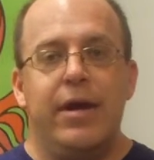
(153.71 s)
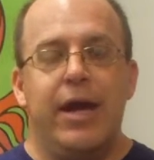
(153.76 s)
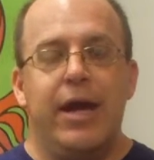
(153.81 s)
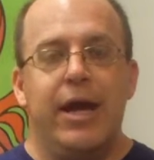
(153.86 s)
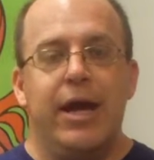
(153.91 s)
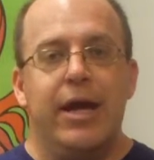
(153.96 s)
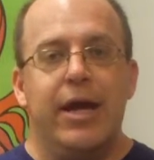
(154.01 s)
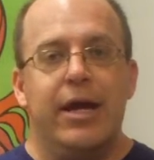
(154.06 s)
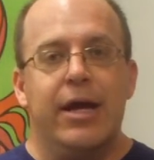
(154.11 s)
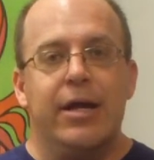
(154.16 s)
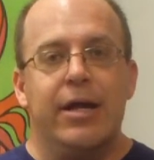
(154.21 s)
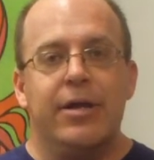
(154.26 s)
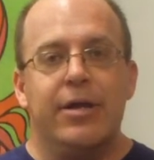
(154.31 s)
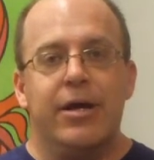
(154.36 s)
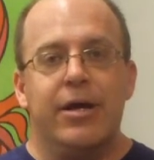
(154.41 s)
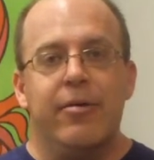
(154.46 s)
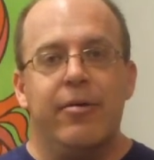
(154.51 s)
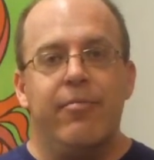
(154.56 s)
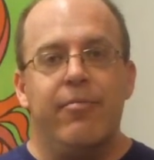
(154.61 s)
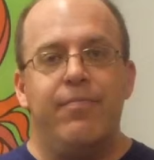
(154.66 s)
And
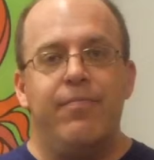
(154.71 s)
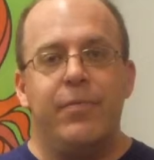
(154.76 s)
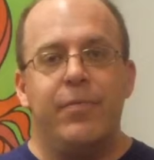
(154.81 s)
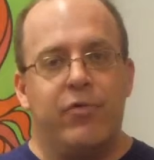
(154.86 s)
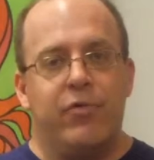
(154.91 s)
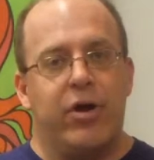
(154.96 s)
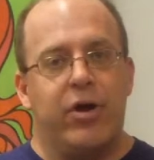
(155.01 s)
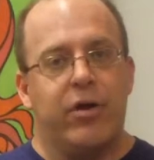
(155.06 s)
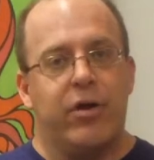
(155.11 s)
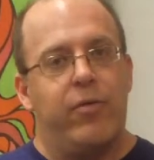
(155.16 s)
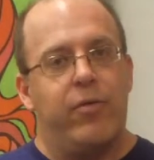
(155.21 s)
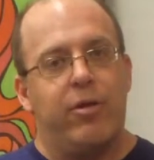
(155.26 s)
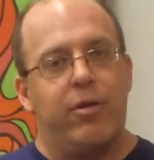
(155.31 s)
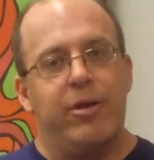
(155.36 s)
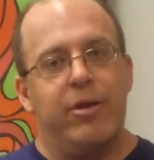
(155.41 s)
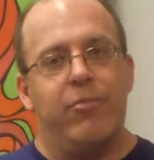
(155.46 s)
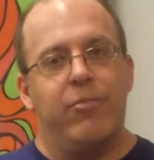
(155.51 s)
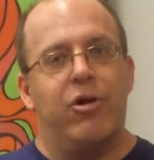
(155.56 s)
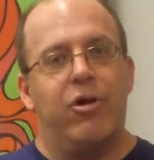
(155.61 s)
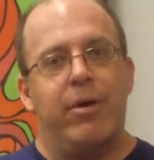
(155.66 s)
we'll talk a little
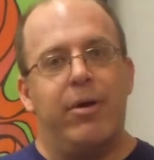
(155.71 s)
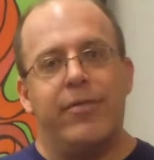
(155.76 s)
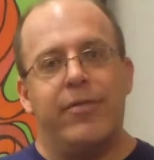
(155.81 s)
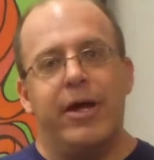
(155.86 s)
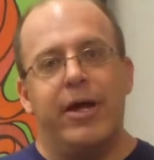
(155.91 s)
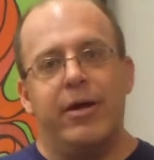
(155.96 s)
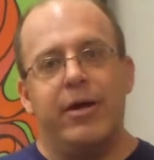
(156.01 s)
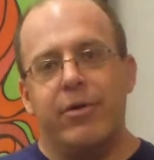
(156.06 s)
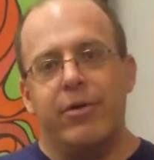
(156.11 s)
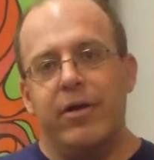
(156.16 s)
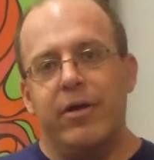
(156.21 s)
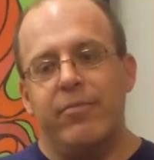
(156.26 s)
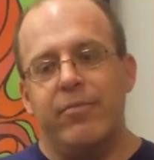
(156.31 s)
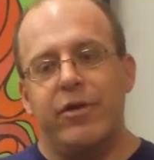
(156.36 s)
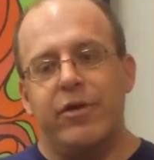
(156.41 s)
bit more about that when I